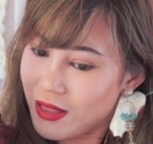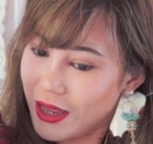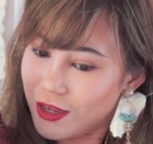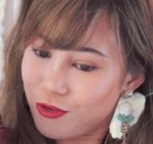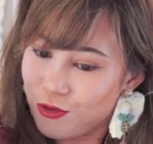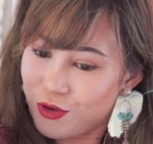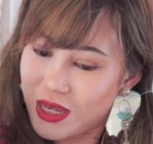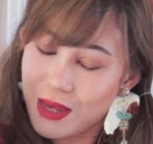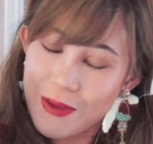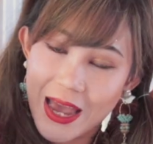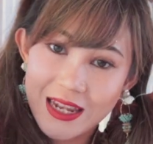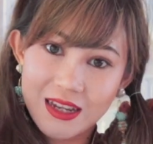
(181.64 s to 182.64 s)
like, you know, keep
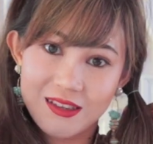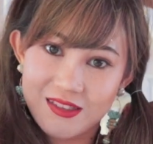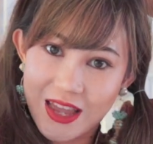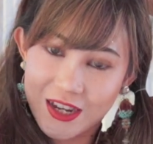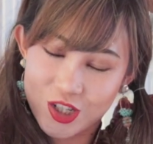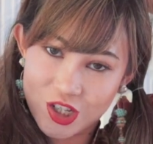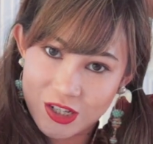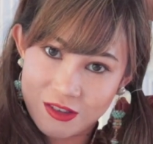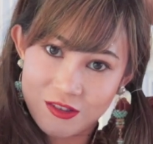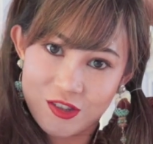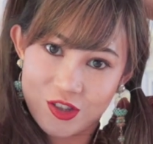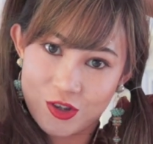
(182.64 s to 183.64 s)
adding
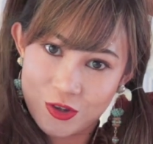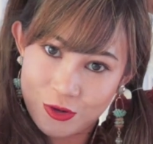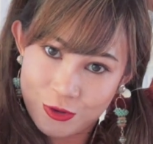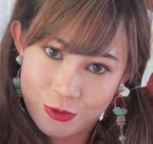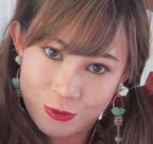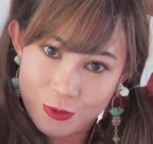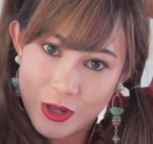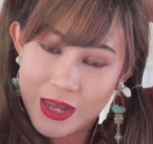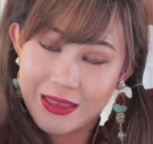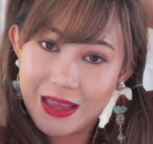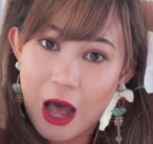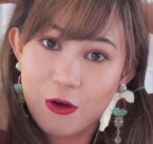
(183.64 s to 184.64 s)
sections to
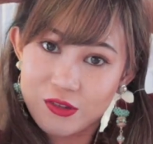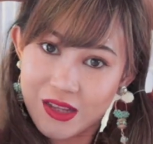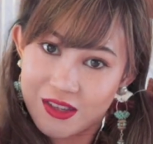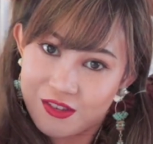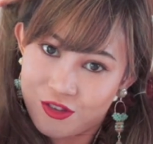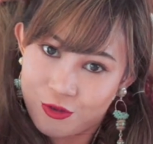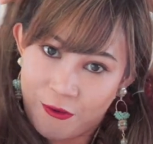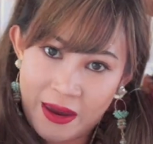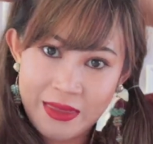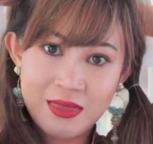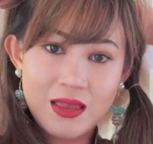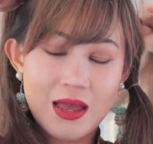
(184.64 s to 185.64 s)
the outside
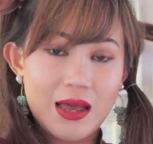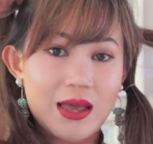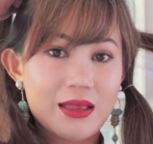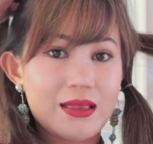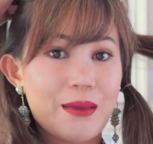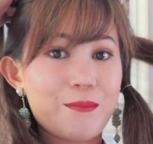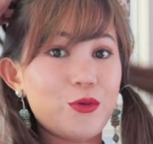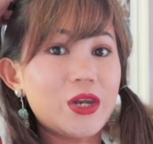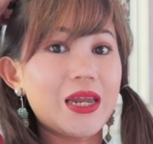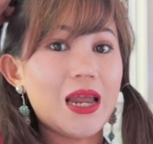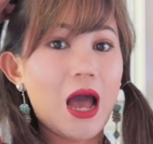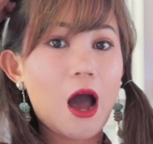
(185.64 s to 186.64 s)
strand, then put
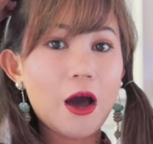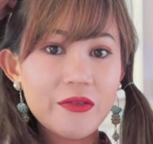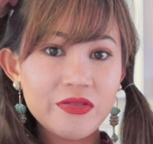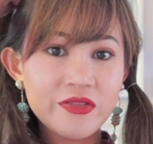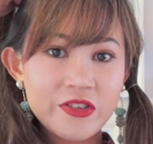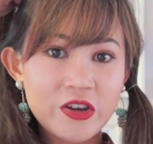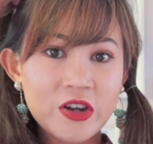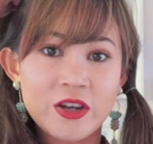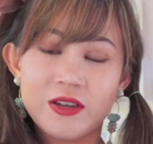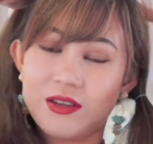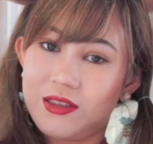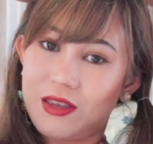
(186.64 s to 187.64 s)
it under
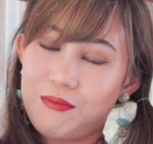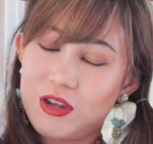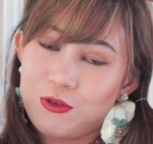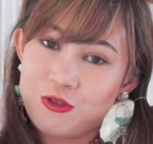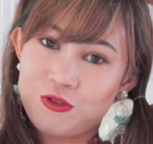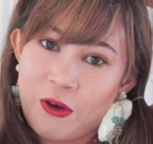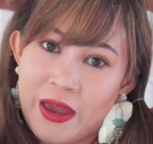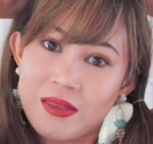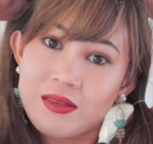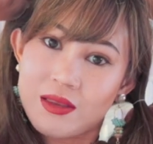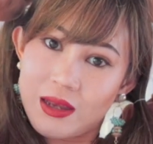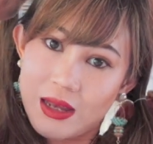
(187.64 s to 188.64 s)
the middle strand.